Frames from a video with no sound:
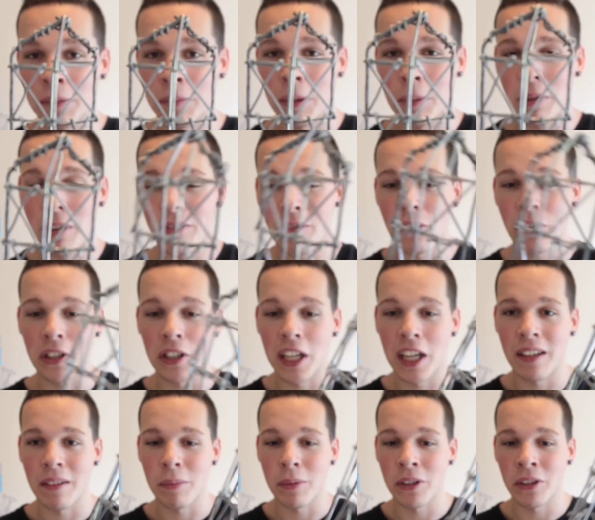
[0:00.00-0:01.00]
maybe if you're a
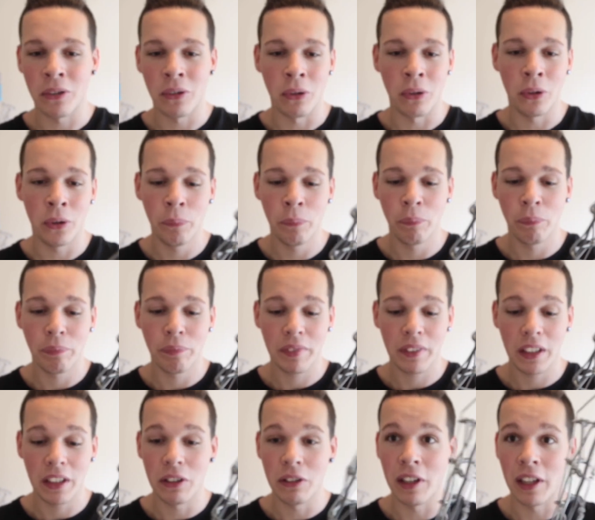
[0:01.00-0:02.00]
gamer, or
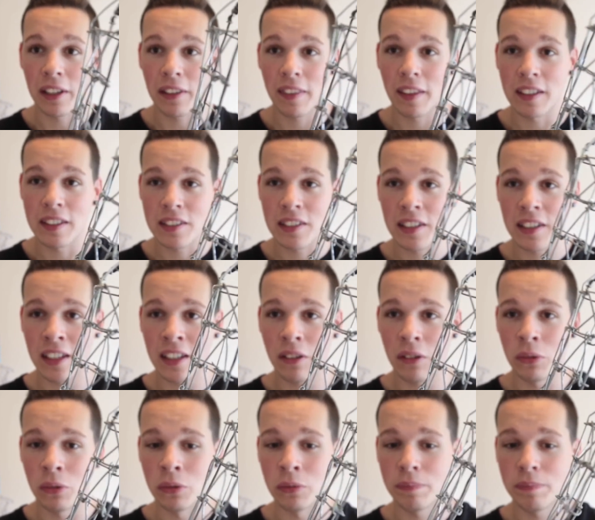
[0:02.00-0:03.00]
you like things like that,
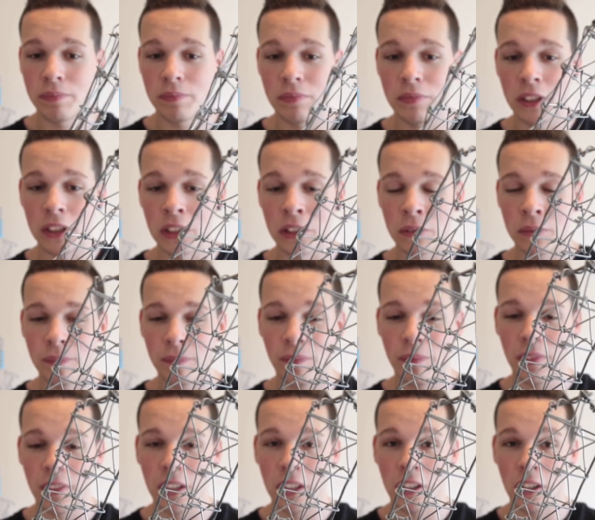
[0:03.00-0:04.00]
or you know,
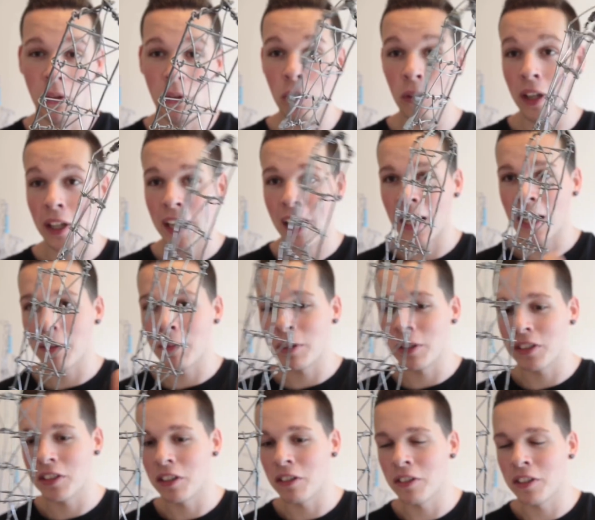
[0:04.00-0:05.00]
or you like anime
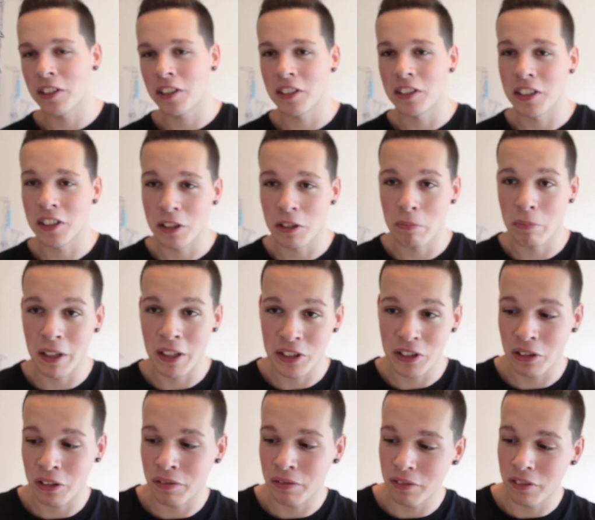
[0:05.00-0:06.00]
series, because this is
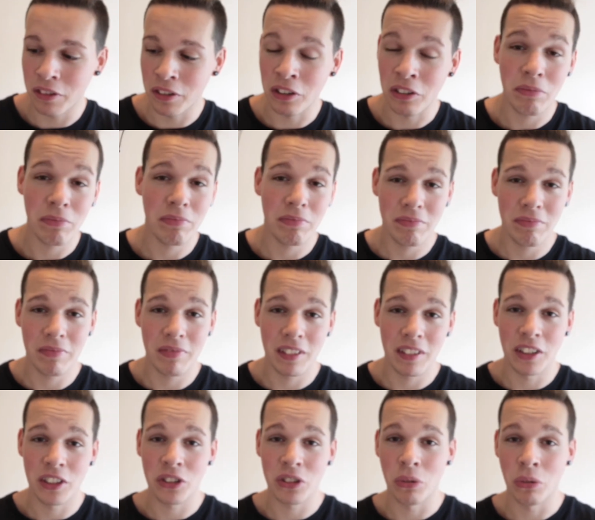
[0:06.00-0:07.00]
based off
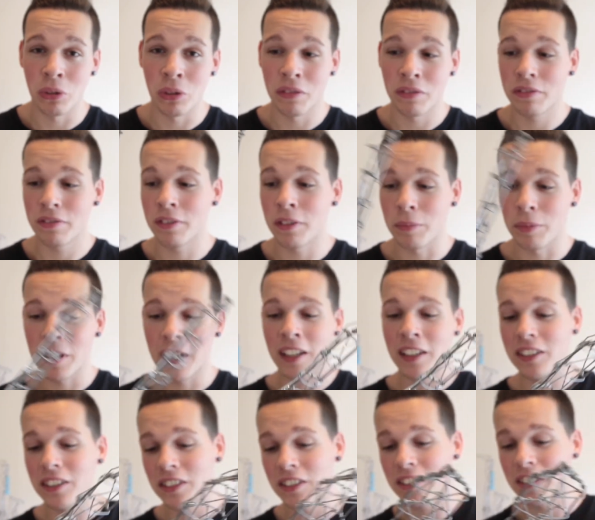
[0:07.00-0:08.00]
the sword from
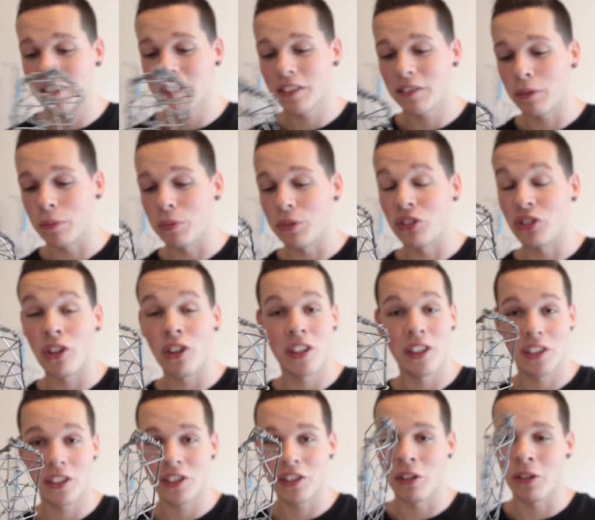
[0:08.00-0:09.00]
Guts from
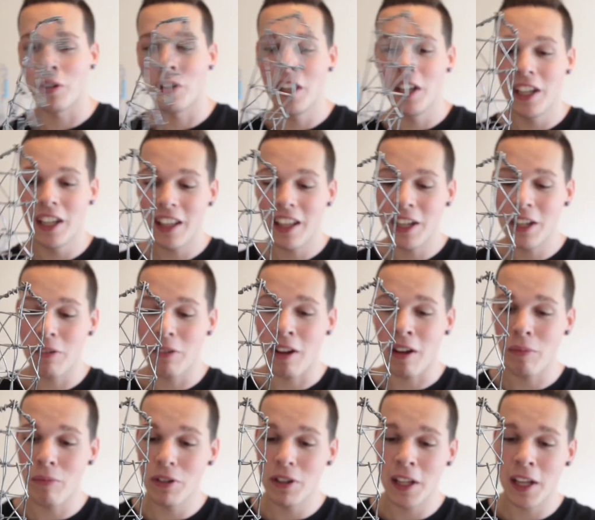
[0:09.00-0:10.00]
Berserk. So anyway,
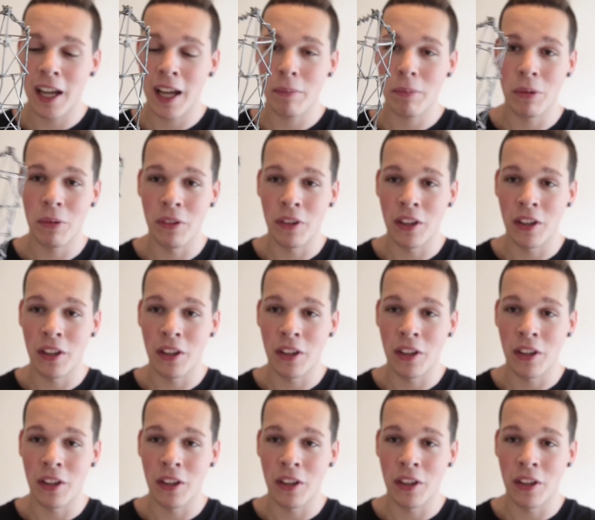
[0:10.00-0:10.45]
I'm really happy with